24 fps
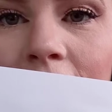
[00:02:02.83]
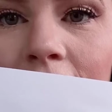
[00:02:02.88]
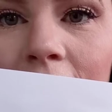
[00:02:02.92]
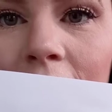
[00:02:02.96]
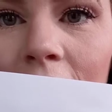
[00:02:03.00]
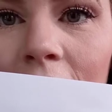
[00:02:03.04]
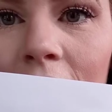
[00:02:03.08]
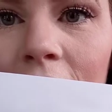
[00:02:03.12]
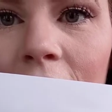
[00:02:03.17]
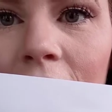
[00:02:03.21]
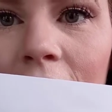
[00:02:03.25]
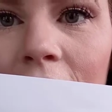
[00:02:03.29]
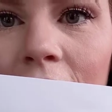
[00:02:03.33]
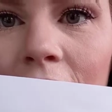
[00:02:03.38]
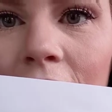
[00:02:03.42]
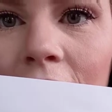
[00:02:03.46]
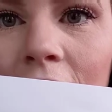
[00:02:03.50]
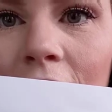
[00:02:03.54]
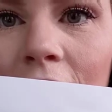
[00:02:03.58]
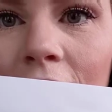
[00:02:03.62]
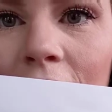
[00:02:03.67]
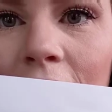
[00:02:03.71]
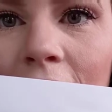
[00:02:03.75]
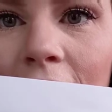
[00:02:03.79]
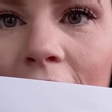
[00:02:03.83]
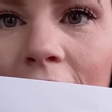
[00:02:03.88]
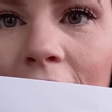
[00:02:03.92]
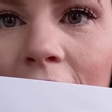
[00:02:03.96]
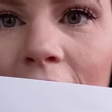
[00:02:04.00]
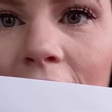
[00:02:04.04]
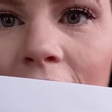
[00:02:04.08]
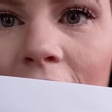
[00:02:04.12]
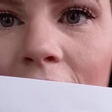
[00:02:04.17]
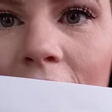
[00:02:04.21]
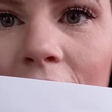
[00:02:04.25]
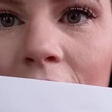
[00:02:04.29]
here and right
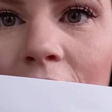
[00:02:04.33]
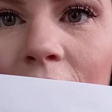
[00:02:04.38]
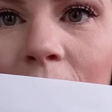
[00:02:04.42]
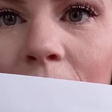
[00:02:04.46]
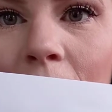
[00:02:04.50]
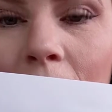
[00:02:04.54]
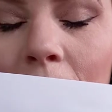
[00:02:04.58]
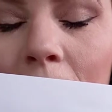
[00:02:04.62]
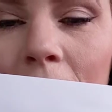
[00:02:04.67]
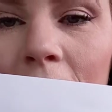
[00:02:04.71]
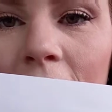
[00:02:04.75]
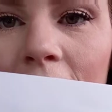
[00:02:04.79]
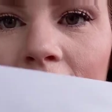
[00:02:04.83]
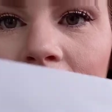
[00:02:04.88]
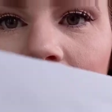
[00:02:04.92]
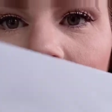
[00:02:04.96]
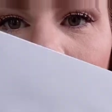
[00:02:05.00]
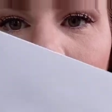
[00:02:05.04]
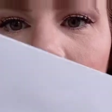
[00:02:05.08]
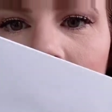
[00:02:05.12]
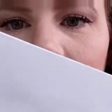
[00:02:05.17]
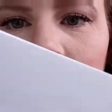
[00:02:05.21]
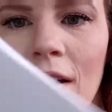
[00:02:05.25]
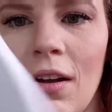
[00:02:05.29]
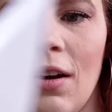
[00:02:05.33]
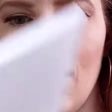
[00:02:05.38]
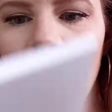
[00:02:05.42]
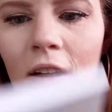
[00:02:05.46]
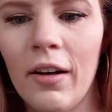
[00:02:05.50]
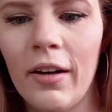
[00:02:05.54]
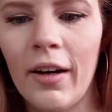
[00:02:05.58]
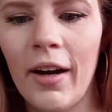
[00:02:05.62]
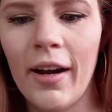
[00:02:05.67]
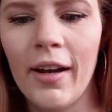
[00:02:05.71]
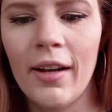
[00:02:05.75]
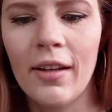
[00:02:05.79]
here. You remember?
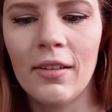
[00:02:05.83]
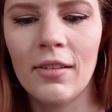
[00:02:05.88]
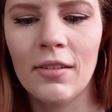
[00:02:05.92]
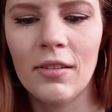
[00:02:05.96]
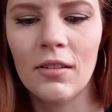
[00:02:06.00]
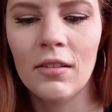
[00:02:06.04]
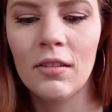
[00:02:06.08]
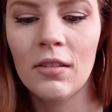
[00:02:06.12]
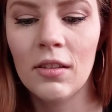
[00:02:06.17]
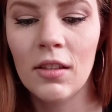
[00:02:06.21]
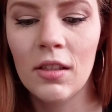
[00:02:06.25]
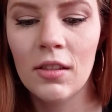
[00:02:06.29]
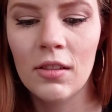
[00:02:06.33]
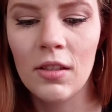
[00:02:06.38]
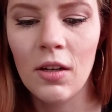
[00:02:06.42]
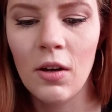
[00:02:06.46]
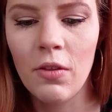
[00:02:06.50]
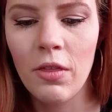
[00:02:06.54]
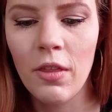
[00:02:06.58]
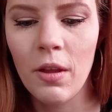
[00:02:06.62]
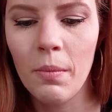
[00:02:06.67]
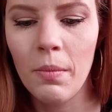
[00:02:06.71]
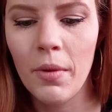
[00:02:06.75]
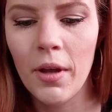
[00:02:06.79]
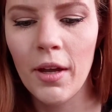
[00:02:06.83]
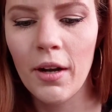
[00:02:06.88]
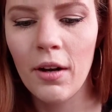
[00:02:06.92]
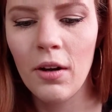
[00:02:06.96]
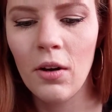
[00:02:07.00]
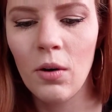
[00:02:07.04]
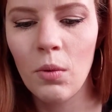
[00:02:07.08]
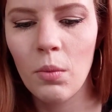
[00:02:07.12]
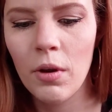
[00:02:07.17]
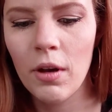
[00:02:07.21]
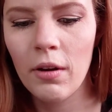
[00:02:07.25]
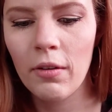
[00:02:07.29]
All right, so in the
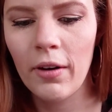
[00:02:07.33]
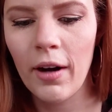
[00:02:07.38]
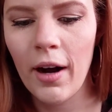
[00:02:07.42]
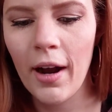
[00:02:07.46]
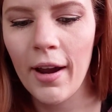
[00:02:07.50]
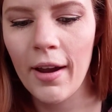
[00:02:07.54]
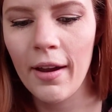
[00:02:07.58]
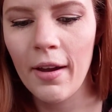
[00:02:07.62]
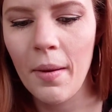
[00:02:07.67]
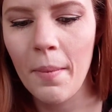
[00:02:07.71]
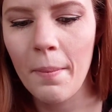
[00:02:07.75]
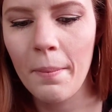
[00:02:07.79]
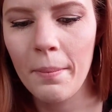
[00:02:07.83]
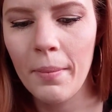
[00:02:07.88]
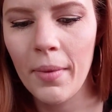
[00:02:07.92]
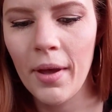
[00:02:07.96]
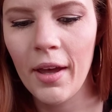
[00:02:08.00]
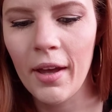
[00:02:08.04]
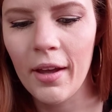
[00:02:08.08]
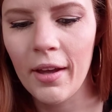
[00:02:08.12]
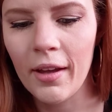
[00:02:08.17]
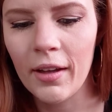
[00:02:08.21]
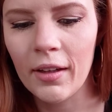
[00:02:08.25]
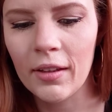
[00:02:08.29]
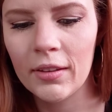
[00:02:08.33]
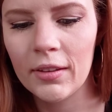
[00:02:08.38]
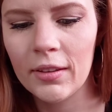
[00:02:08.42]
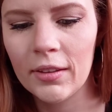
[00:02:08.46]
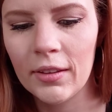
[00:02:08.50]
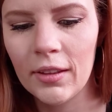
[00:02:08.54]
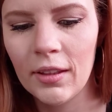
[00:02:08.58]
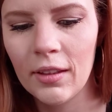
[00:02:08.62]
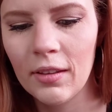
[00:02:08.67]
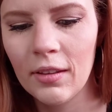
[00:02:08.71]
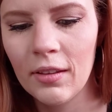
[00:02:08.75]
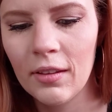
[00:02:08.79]
middle, we write
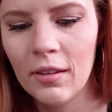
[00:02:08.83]
mixed.